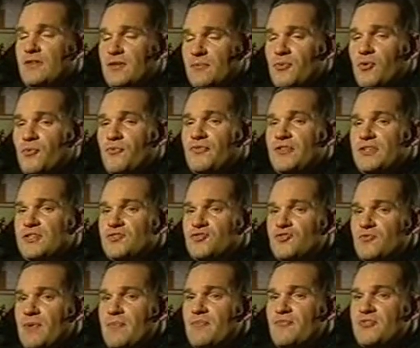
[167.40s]
The important thing
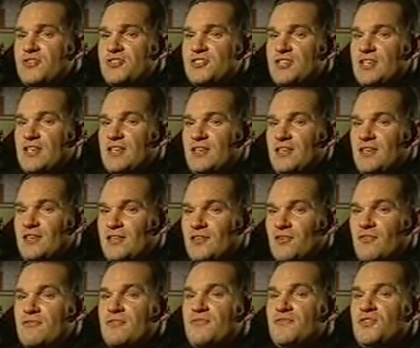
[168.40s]
to remember is that
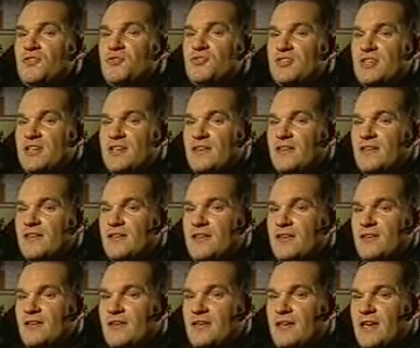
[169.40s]
you're not refusing
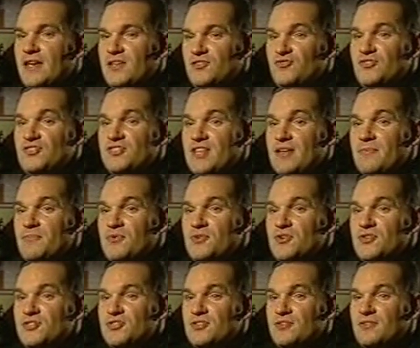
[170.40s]
entry to that
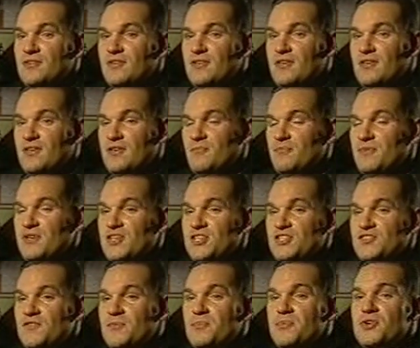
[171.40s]
person
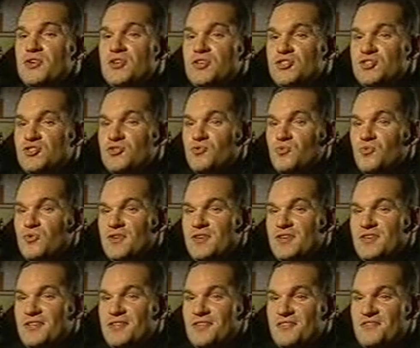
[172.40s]
because of a personal
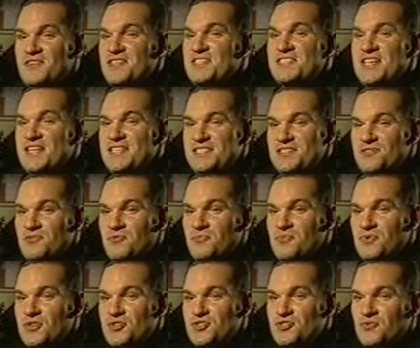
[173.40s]
vendetta
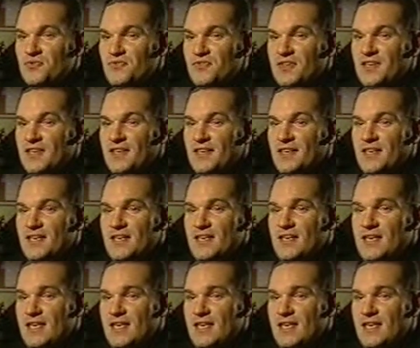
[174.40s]
or personal thing.